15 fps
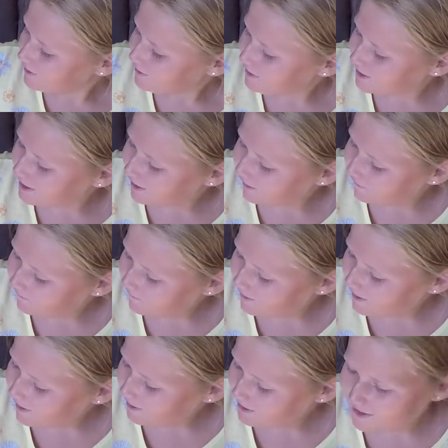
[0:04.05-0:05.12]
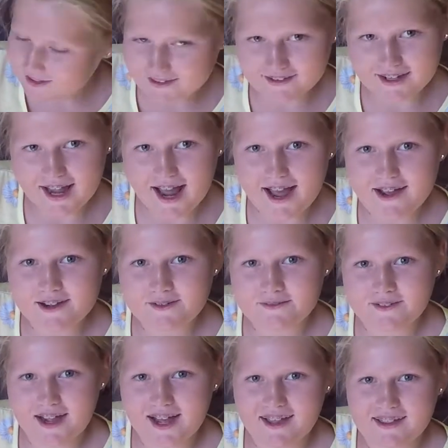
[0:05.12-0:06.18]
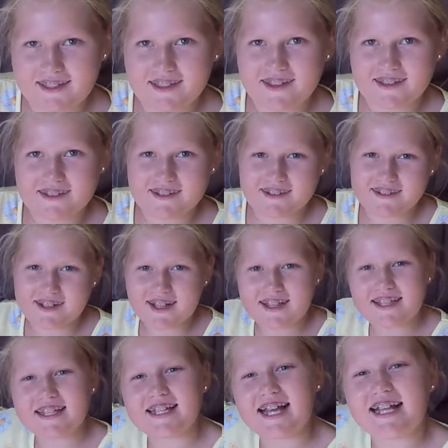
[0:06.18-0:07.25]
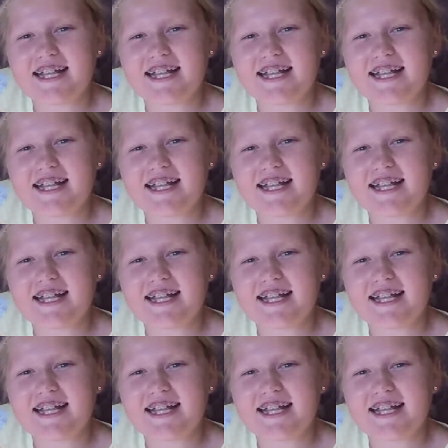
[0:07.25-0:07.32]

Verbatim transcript: Leo, this cat, a bath. So let's get